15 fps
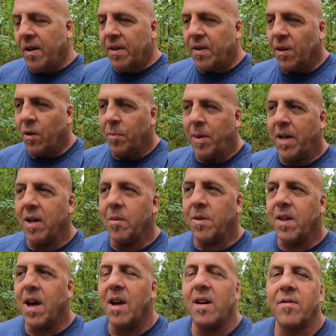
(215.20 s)
So it
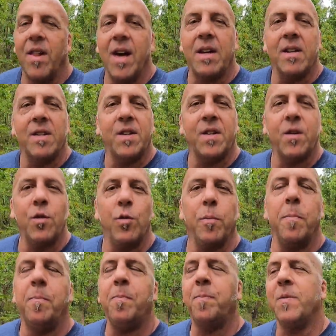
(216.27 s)
becomes kind of like a scoop.
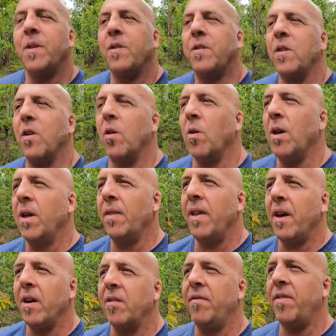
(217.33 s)
So
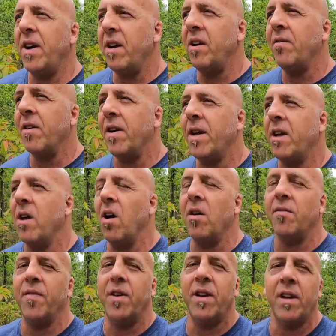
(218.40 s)
they are very, very
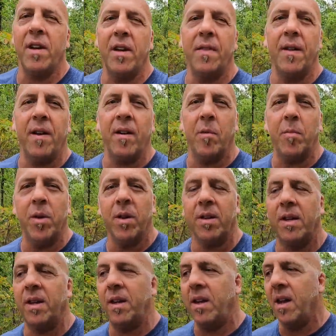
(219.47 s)
confident in their
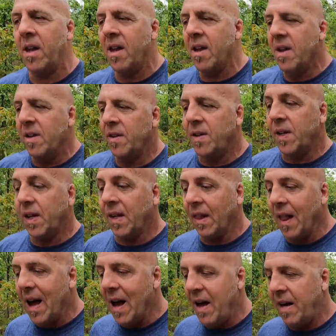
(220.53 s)
ability to
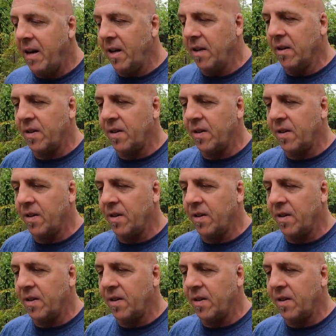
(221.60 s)
glide.